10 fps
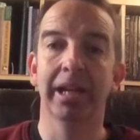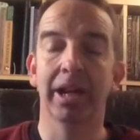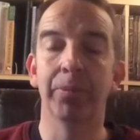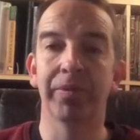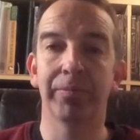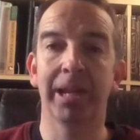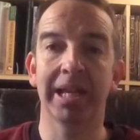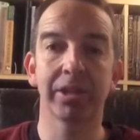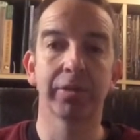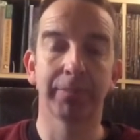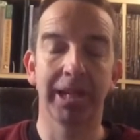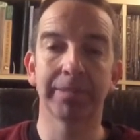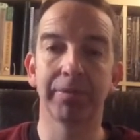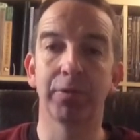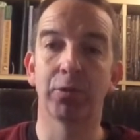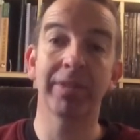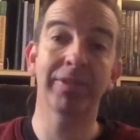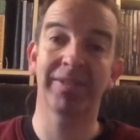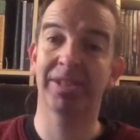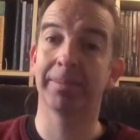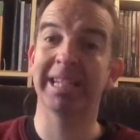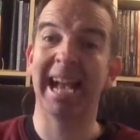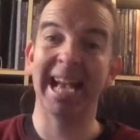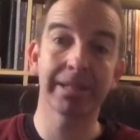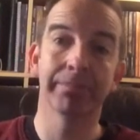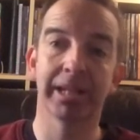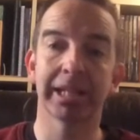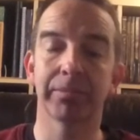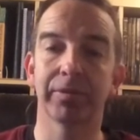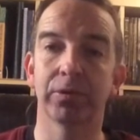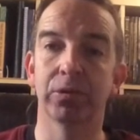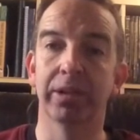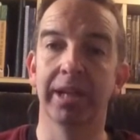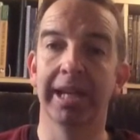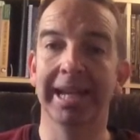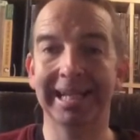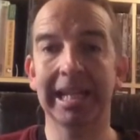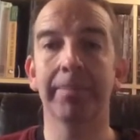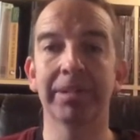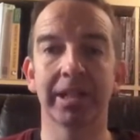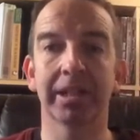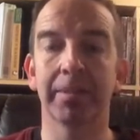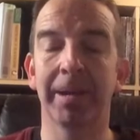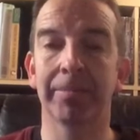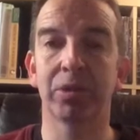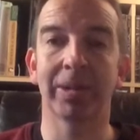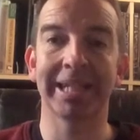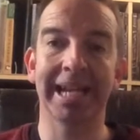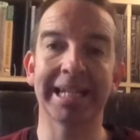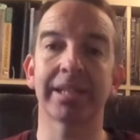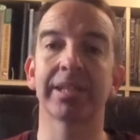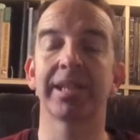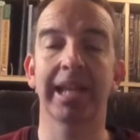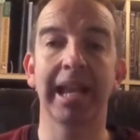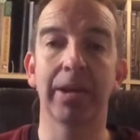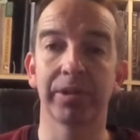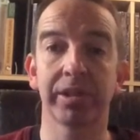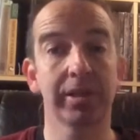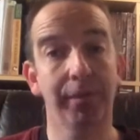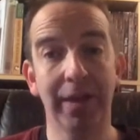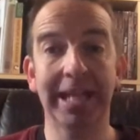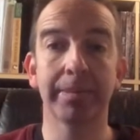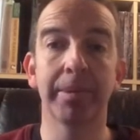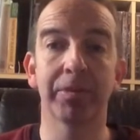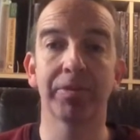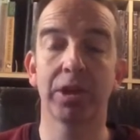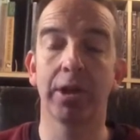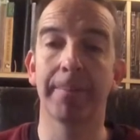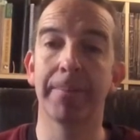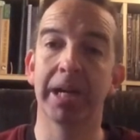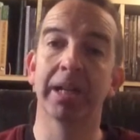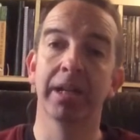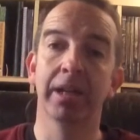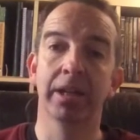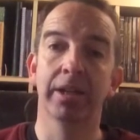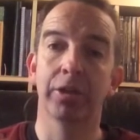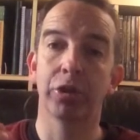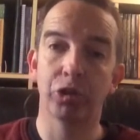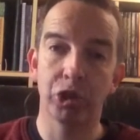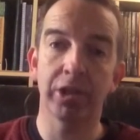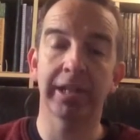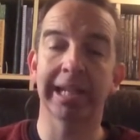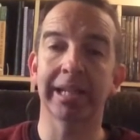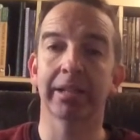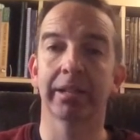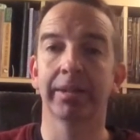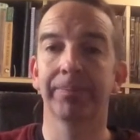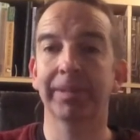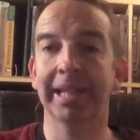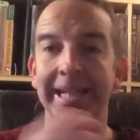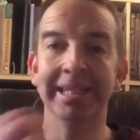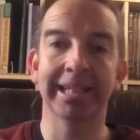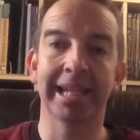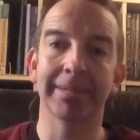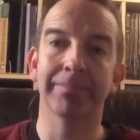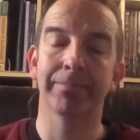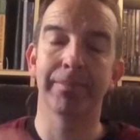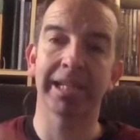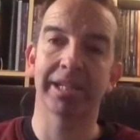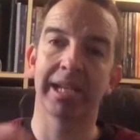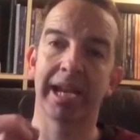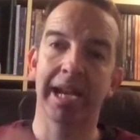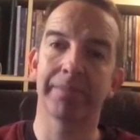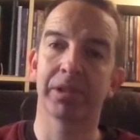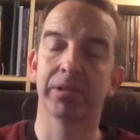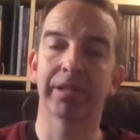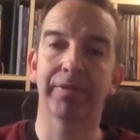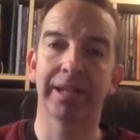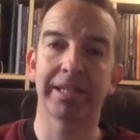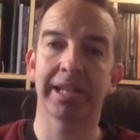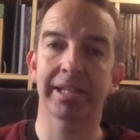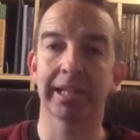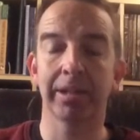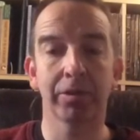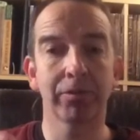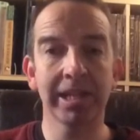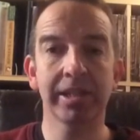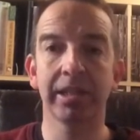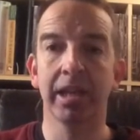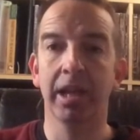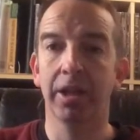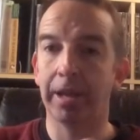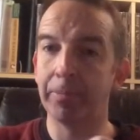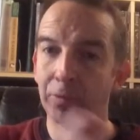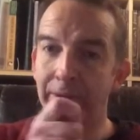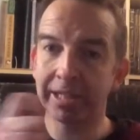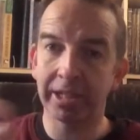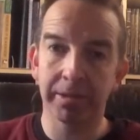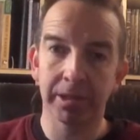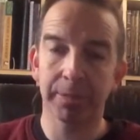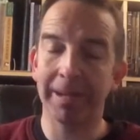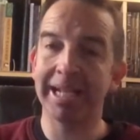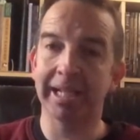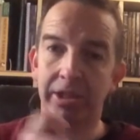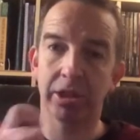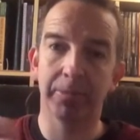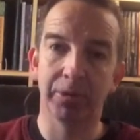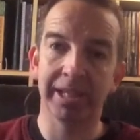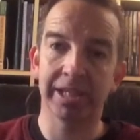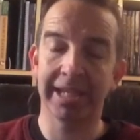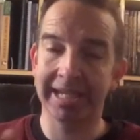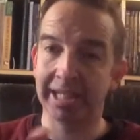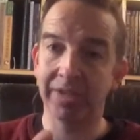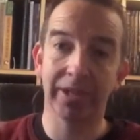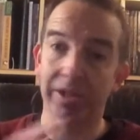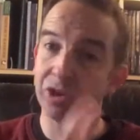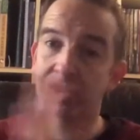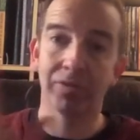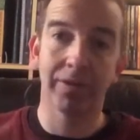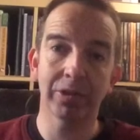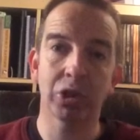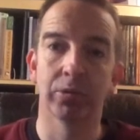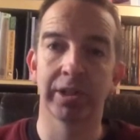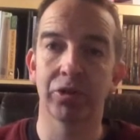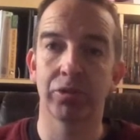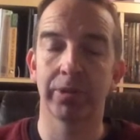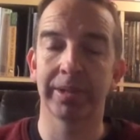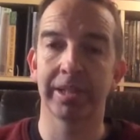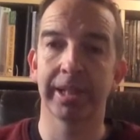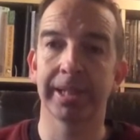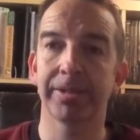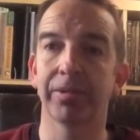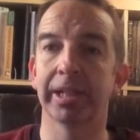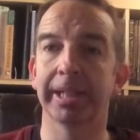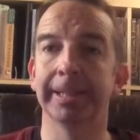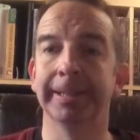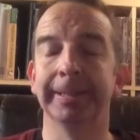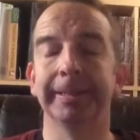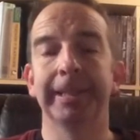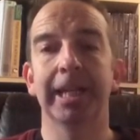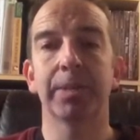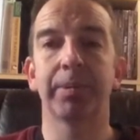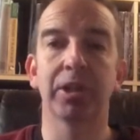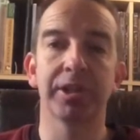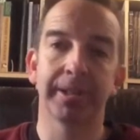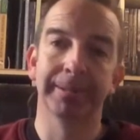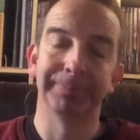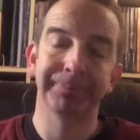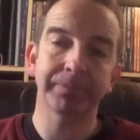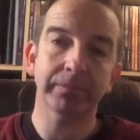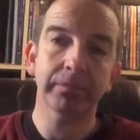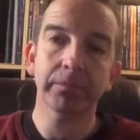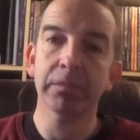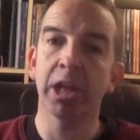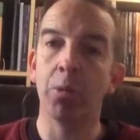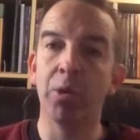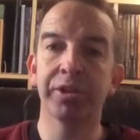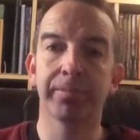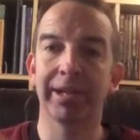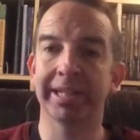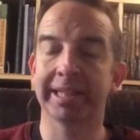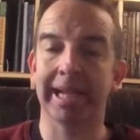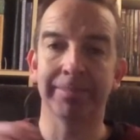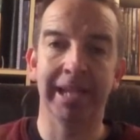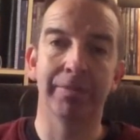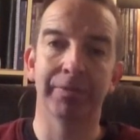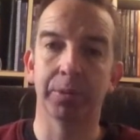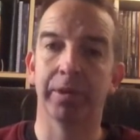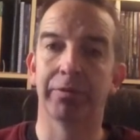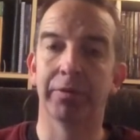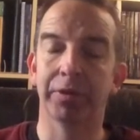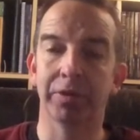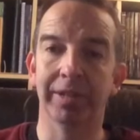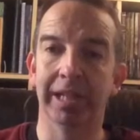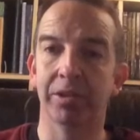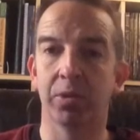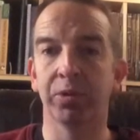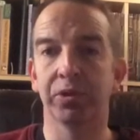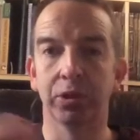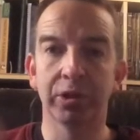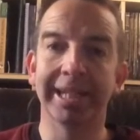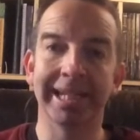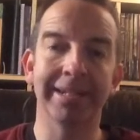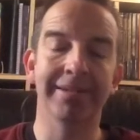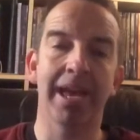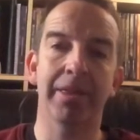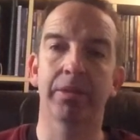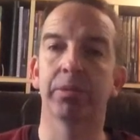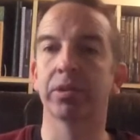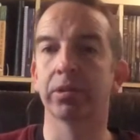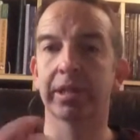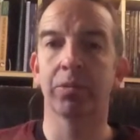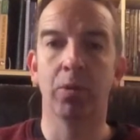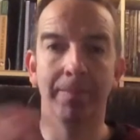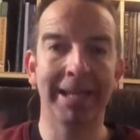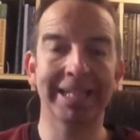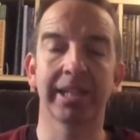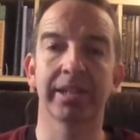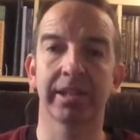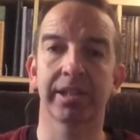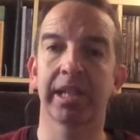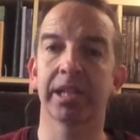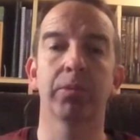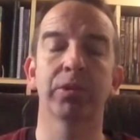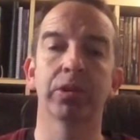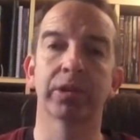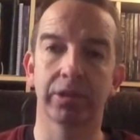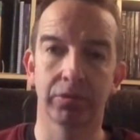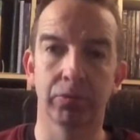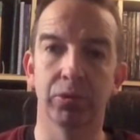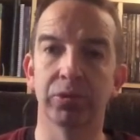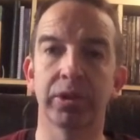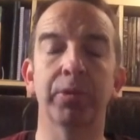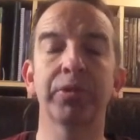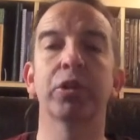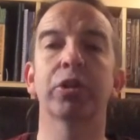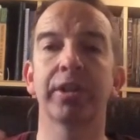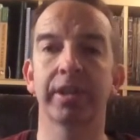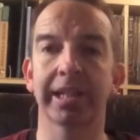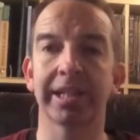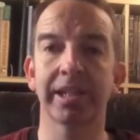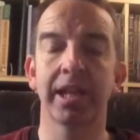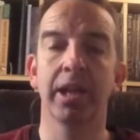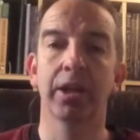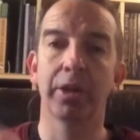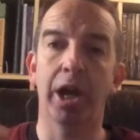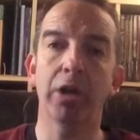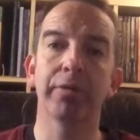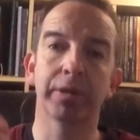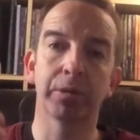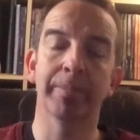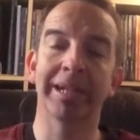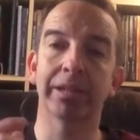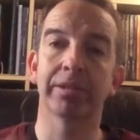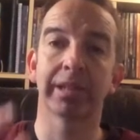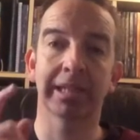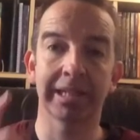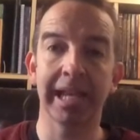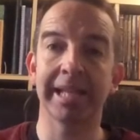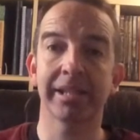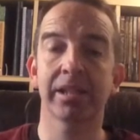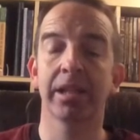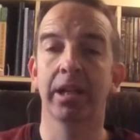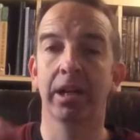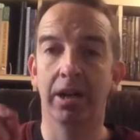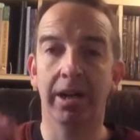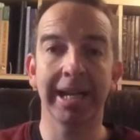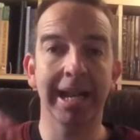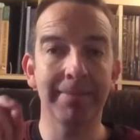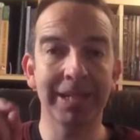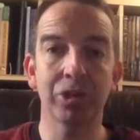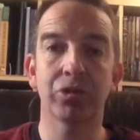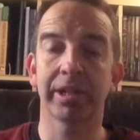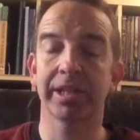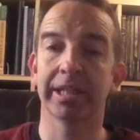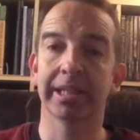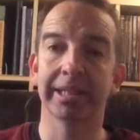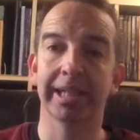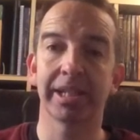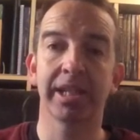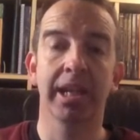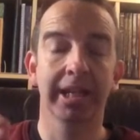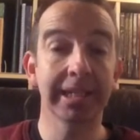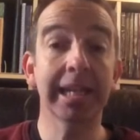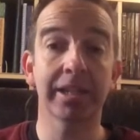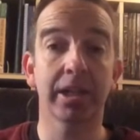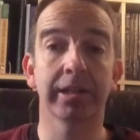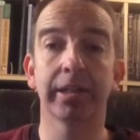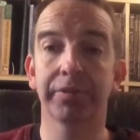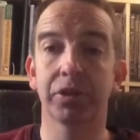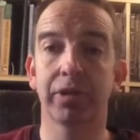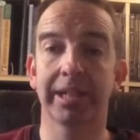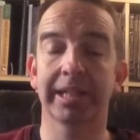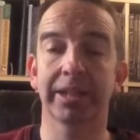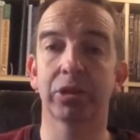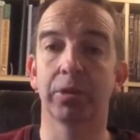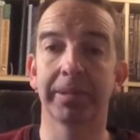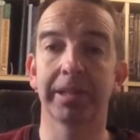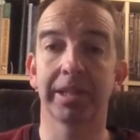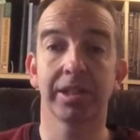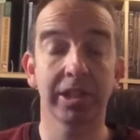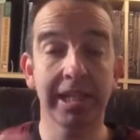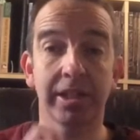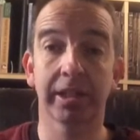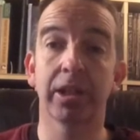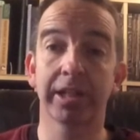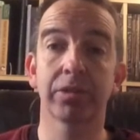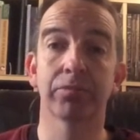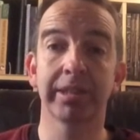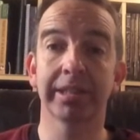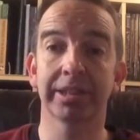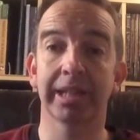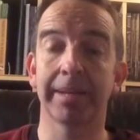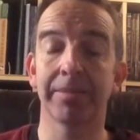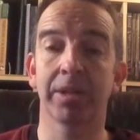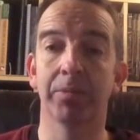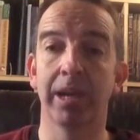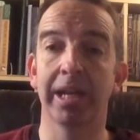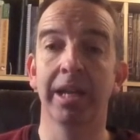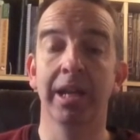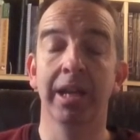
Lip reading: and with players who've played before, even if somebody hasn't played it before, it can be done in about between 8 and 10 hours. That's a fair commitment of time, but the journey in the game makes it absolutely fantastic. Now, the reason I'm not really going to spend any time on this in this video, it's just a short intro into this, really, is because I want to break the game down for you over a few videos. I want to look at it in depth. I want to look at what makes it a success. I want to look at the rules. I want to look at things that hopefully will make you think, yes, I am interested in this. Yes, I'd love to track down a copy of this. And yes, I'd like to run this game somewhere.